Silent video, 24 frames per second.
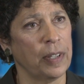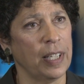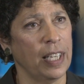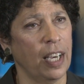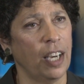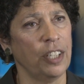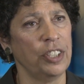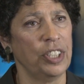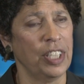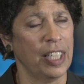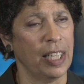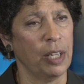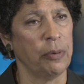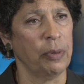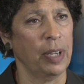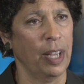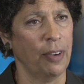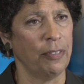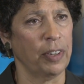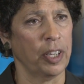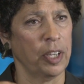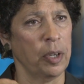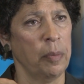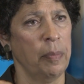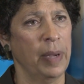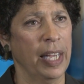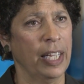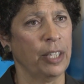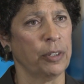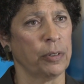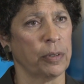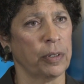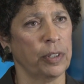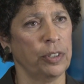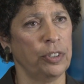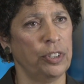the idea that we have a
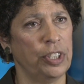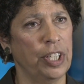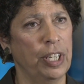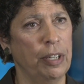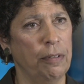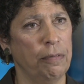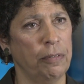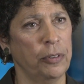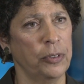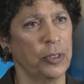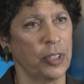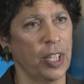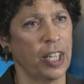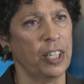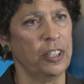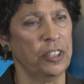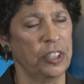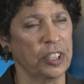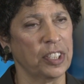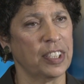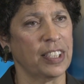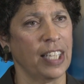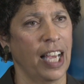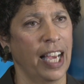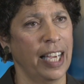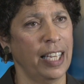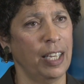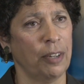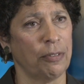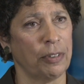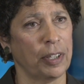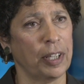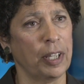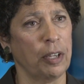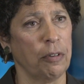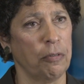commander in chief who's going to decide
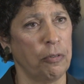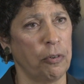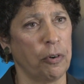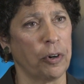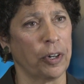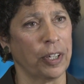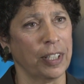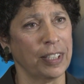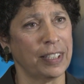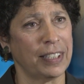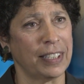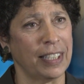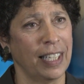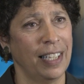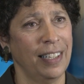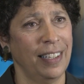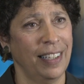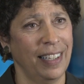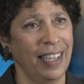everything for us